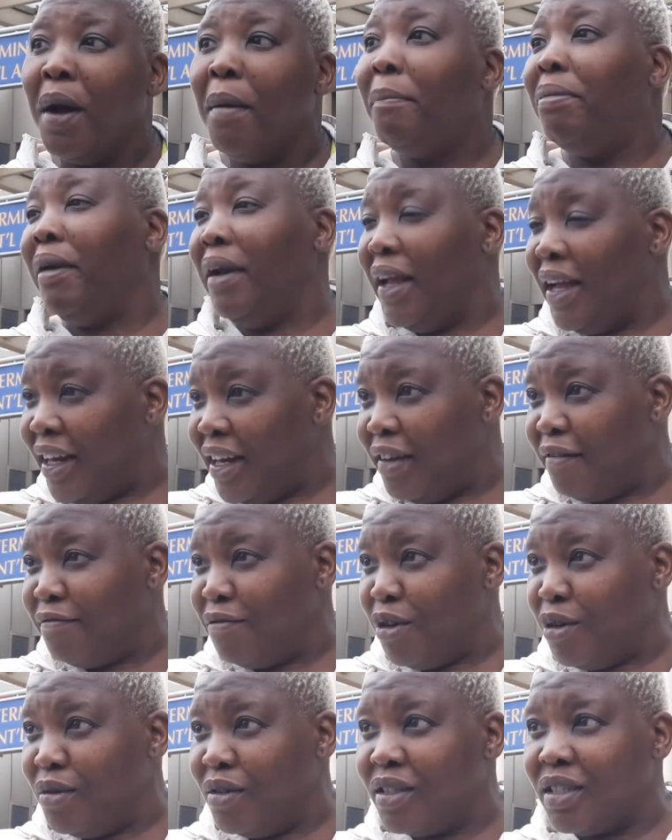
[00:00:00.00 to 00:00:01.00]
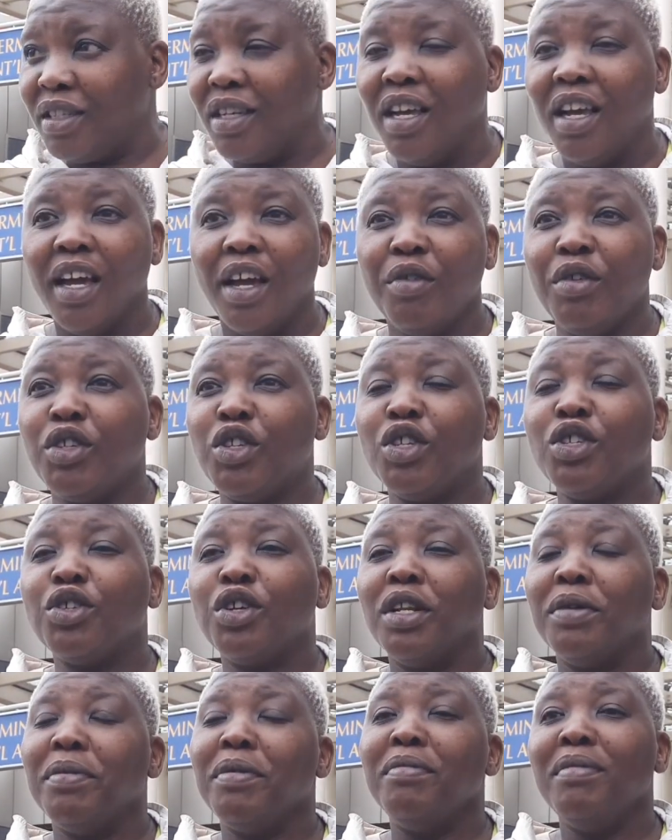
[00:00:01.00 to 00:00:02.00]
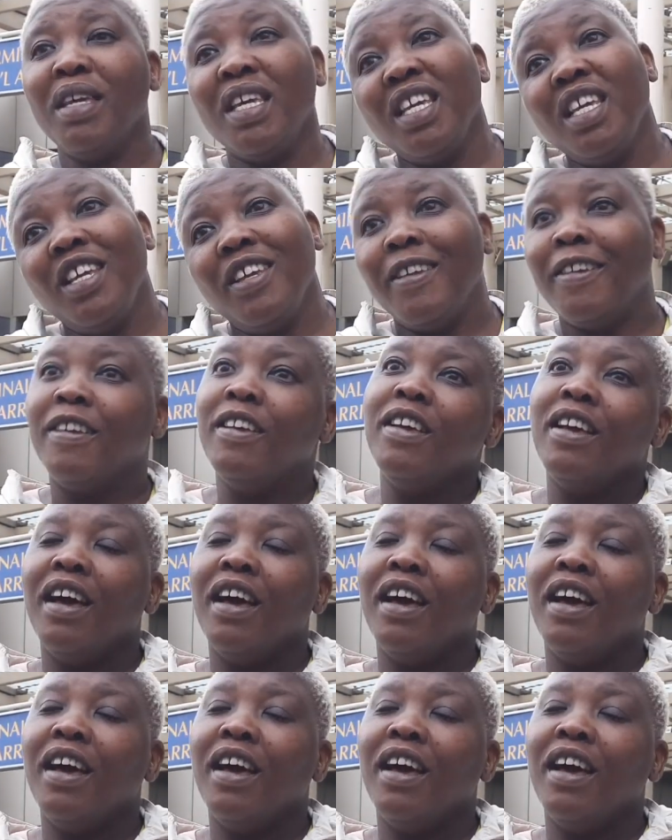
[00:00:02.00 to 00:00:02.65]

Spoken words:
planning for it. It was just going to be me